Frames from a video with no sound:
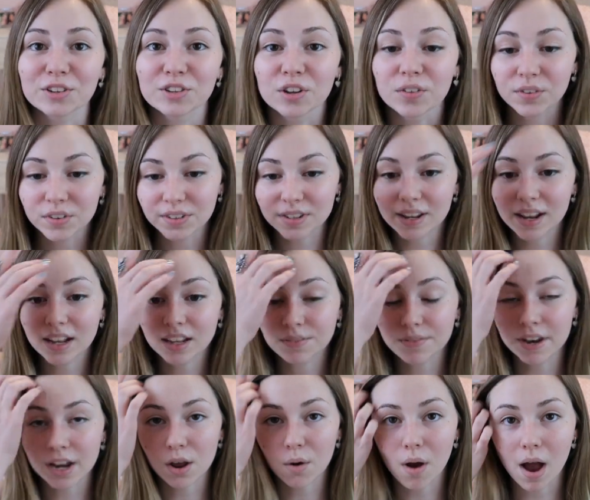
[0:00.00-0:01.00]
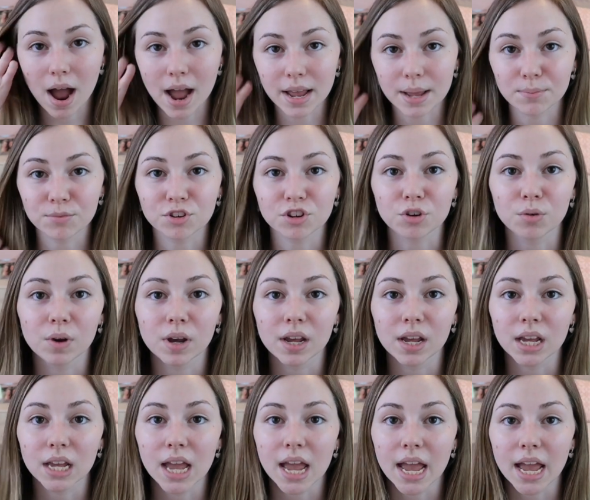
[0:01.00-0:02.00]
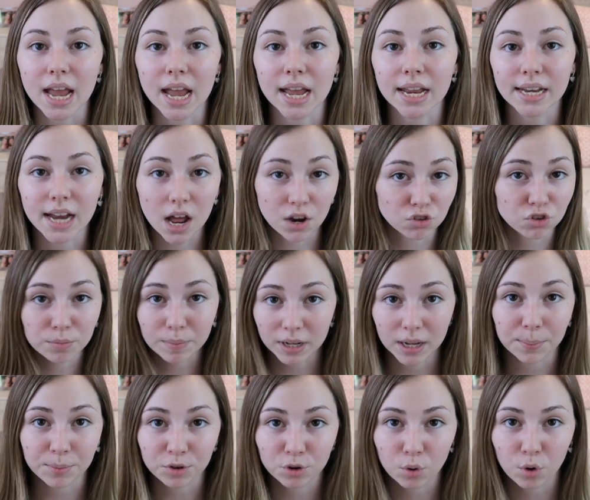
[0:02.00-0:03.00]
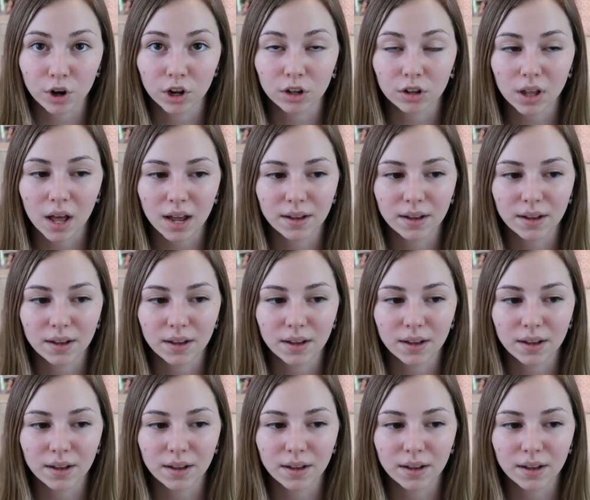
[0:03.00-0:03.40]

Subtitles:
So for today's video I am doing a natural makeup tutorial.